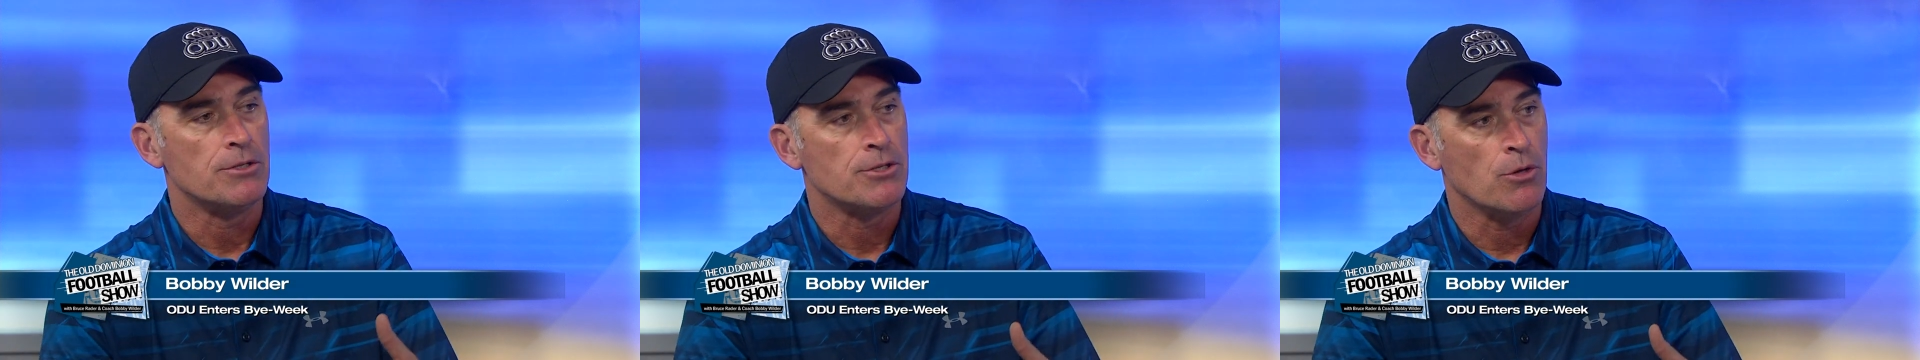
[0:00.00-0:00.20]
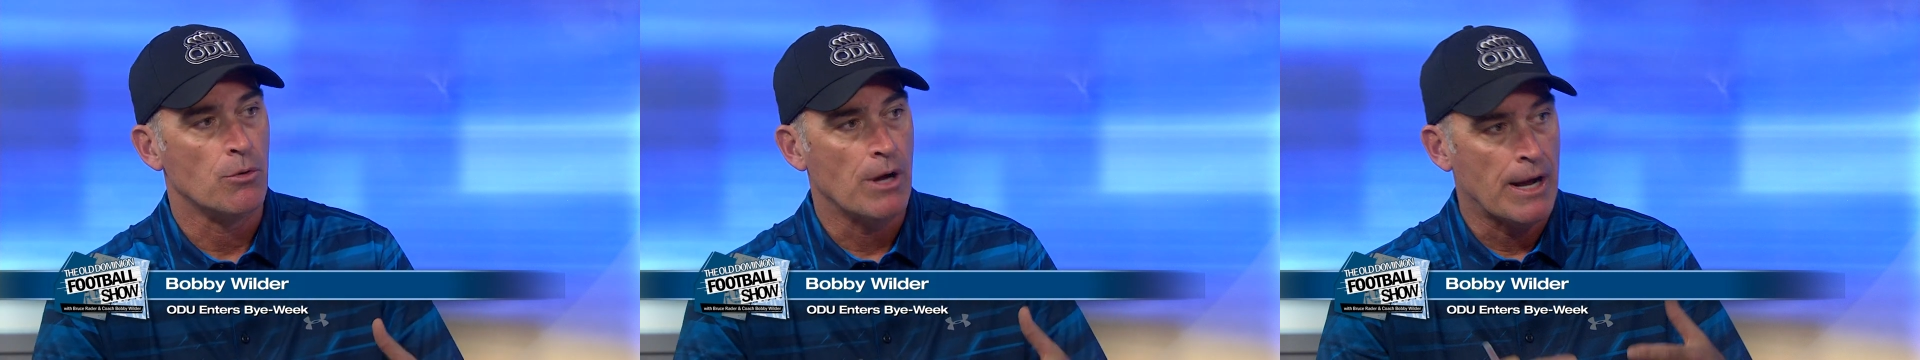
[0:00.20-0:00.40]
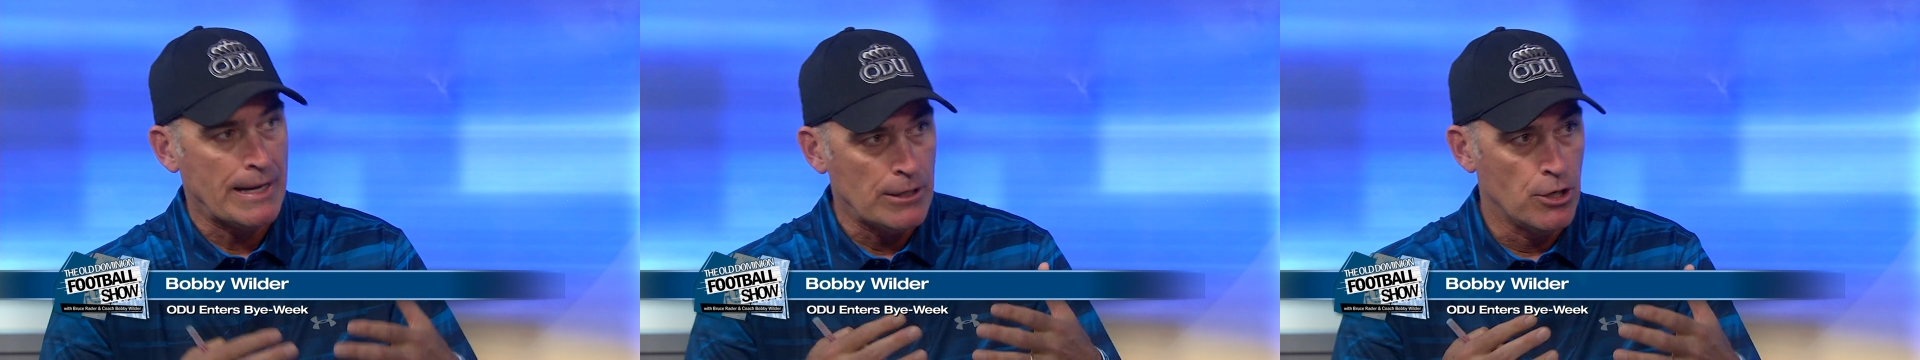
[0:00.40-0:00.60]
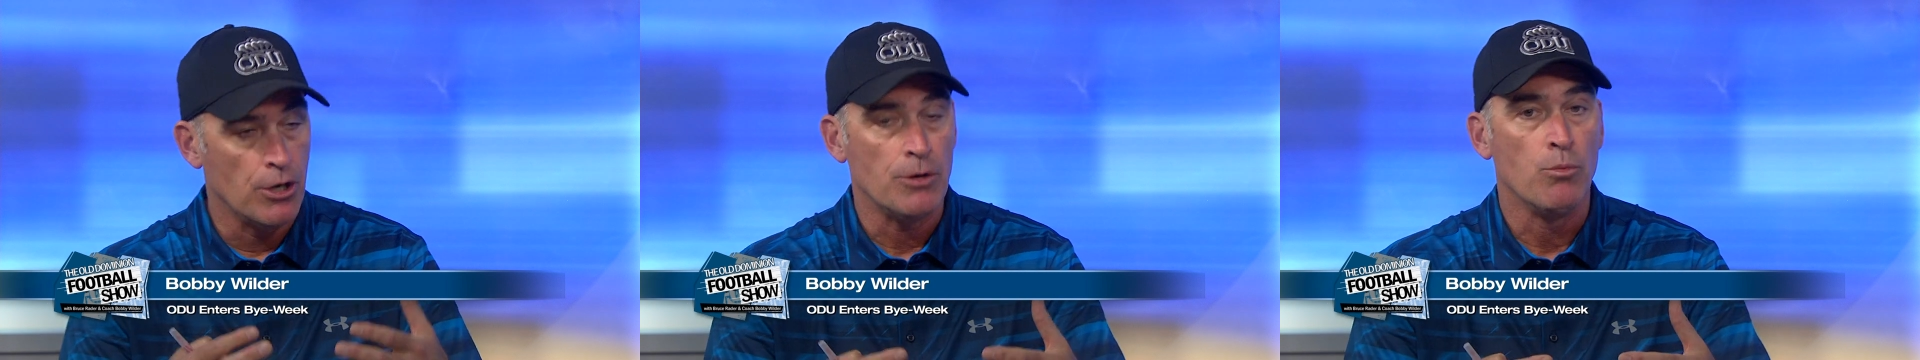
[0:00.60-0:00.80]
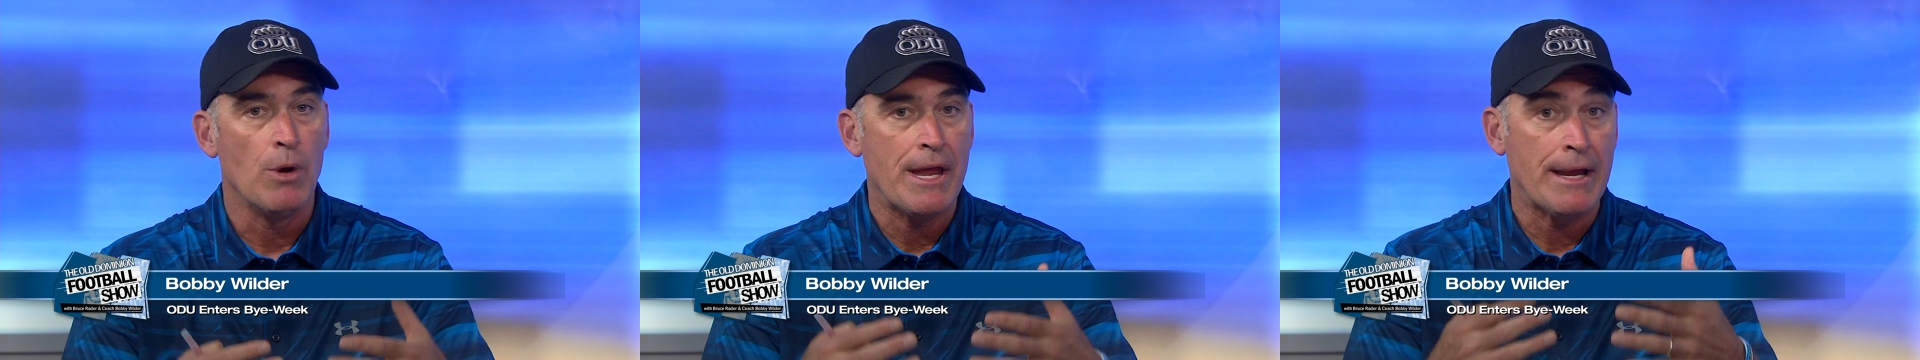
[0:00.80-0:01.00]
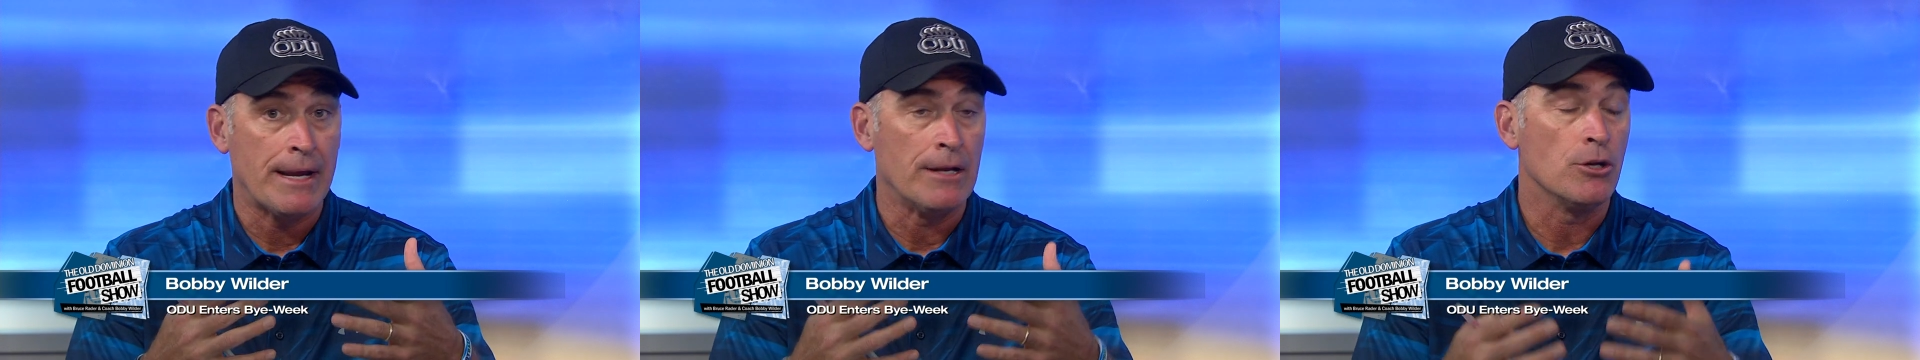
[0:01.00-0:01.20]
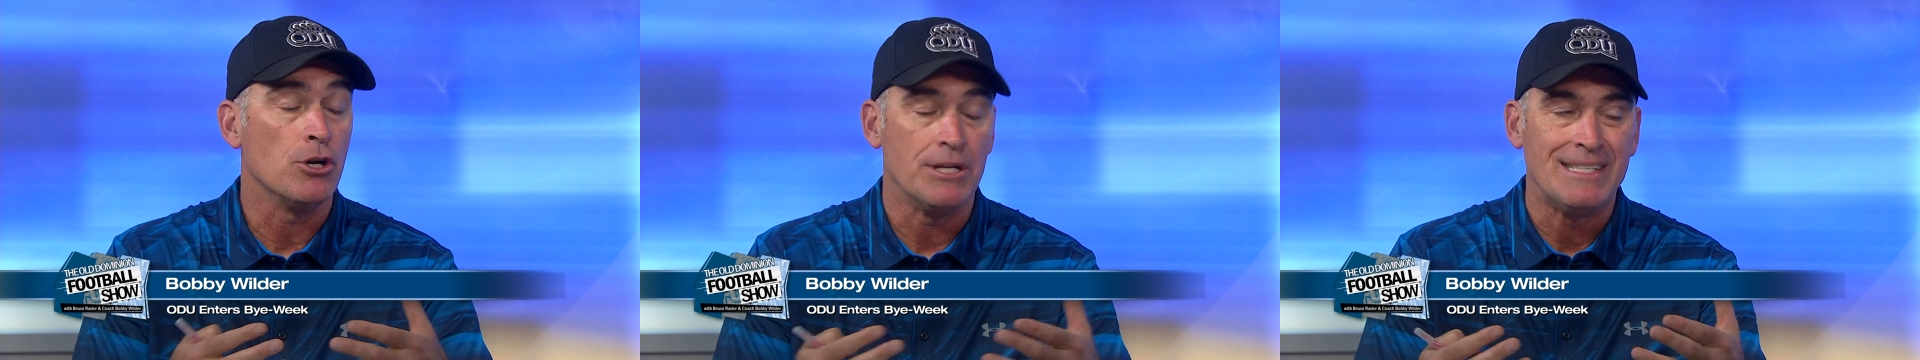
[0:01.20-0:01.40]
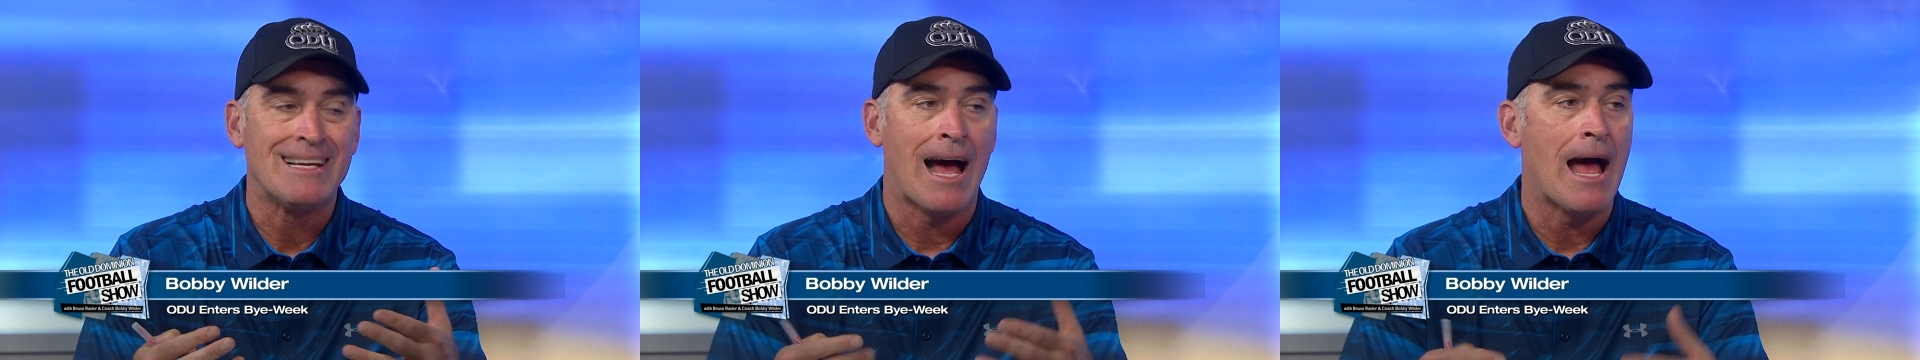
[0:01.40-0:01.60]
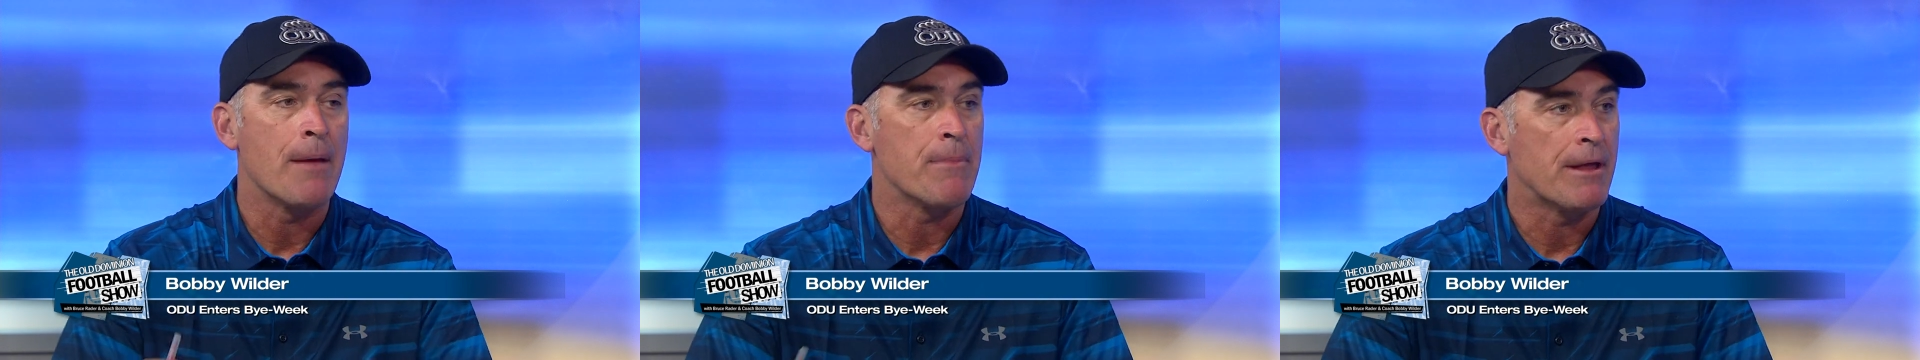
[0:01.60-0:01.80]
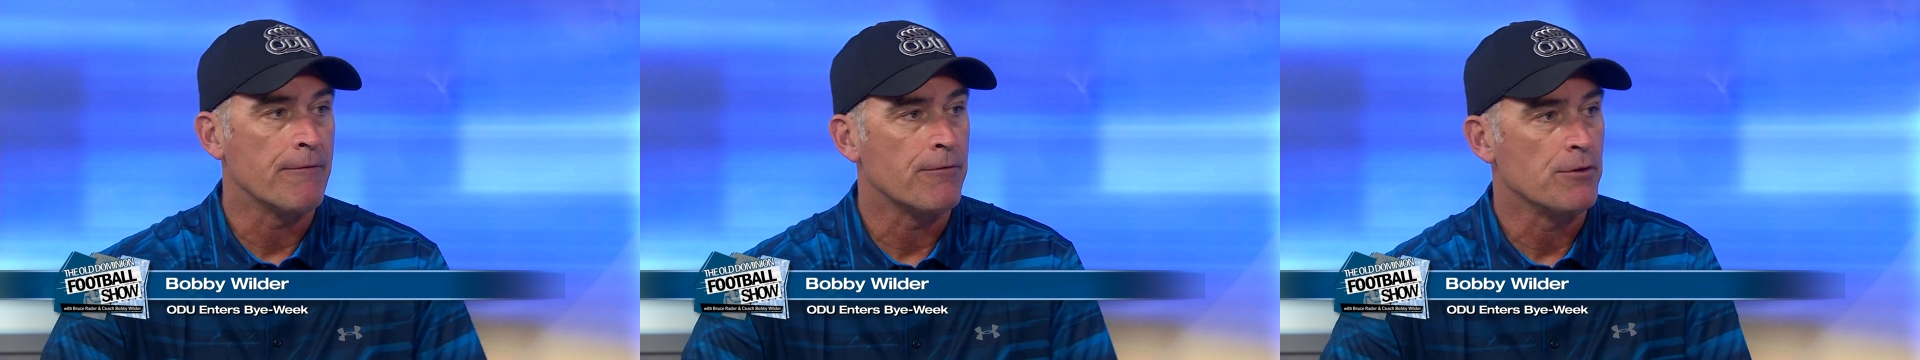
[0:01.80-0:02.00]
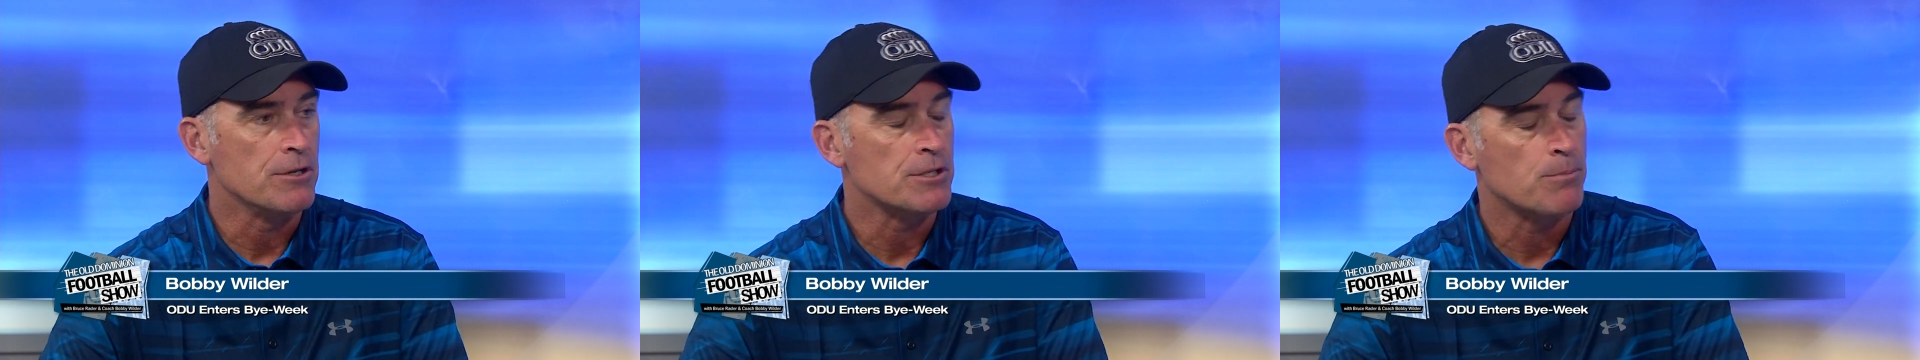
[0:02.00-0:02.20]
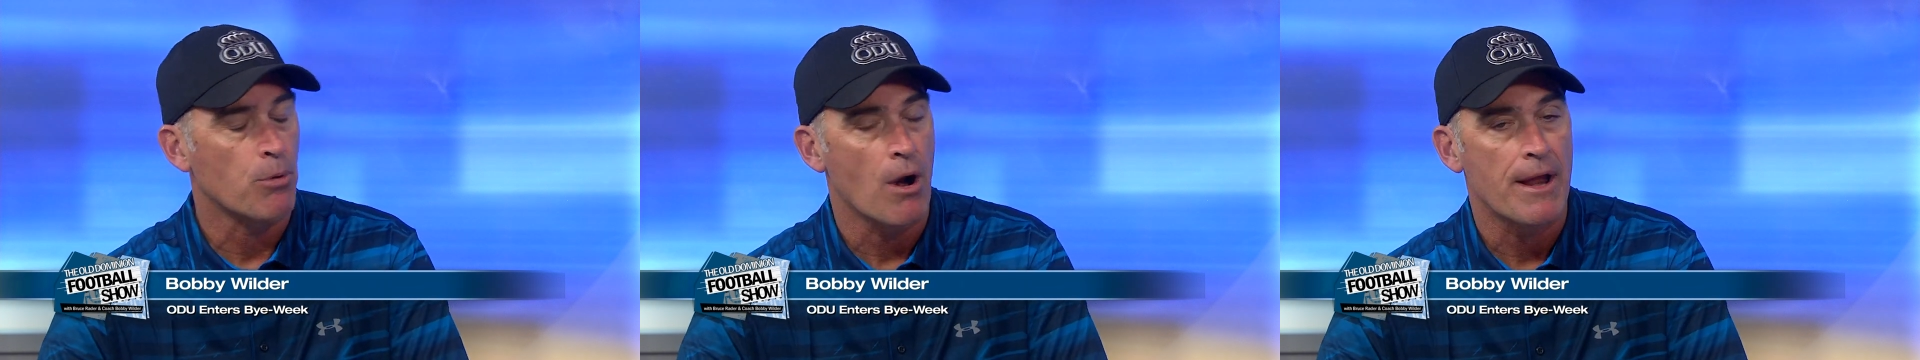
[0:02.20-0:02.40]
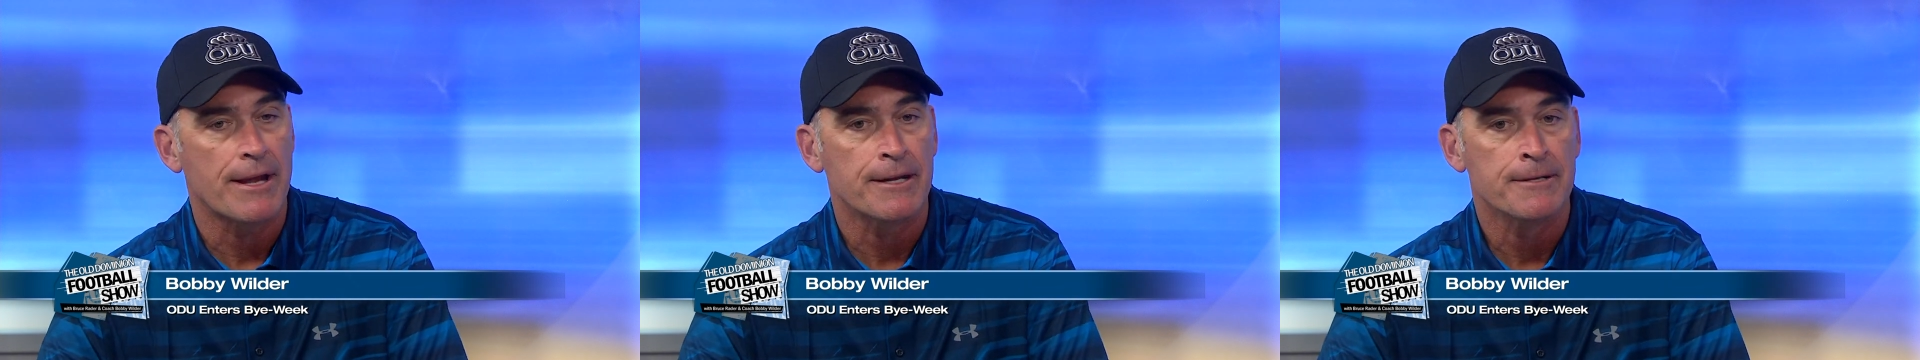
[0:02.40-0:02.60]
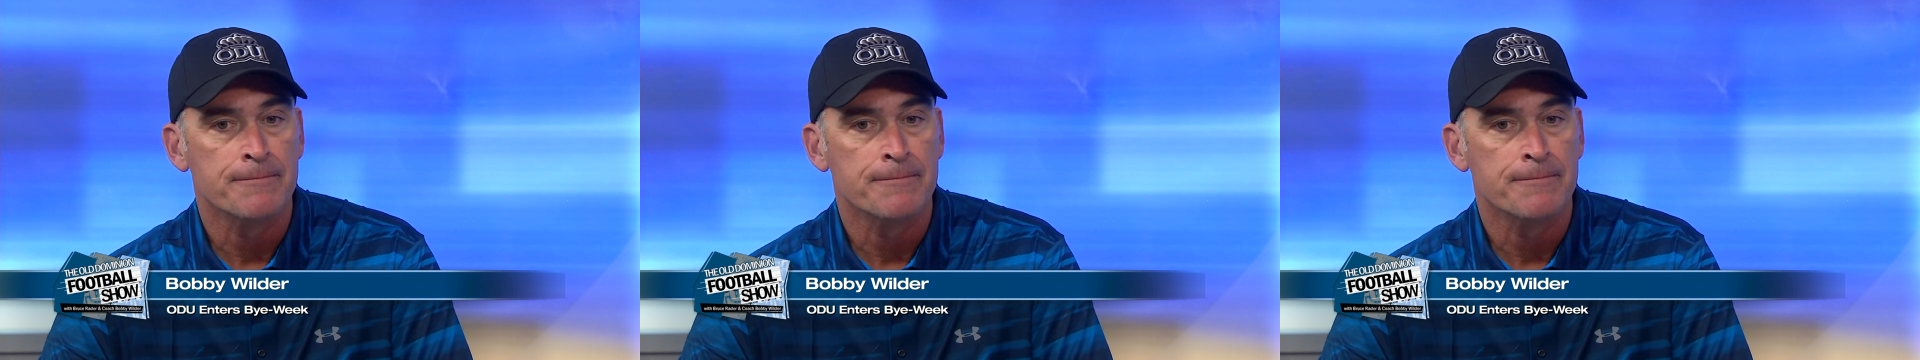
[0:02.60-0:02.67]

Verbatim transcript: So a good week and good timing for this break.